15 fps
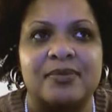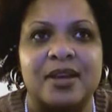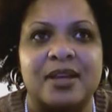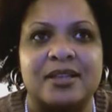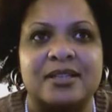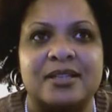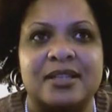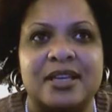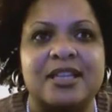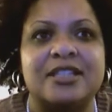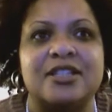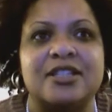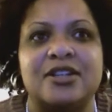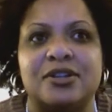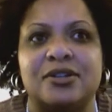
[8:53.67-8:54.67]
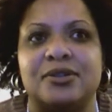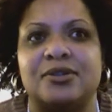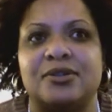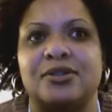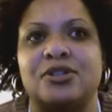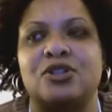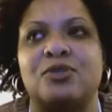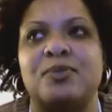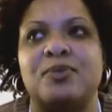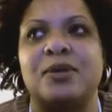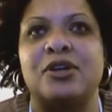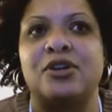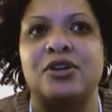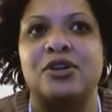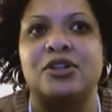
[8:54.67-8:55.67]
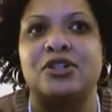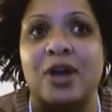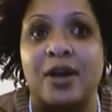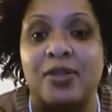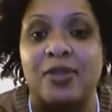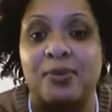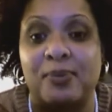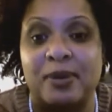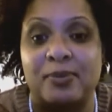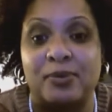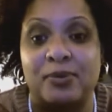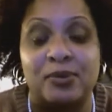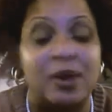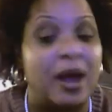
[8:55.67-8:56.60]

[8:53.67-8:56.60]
it's easier to be good to other people